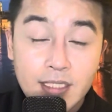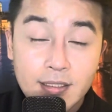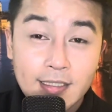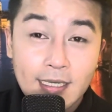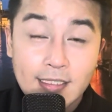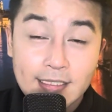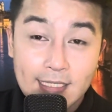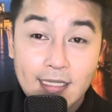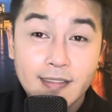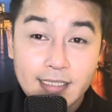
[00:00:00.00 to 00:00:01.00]
that can
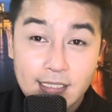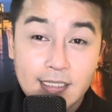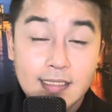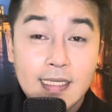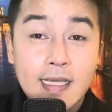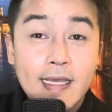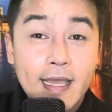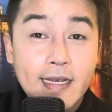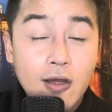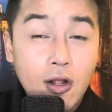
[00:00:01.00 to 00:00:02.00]
scan receipts and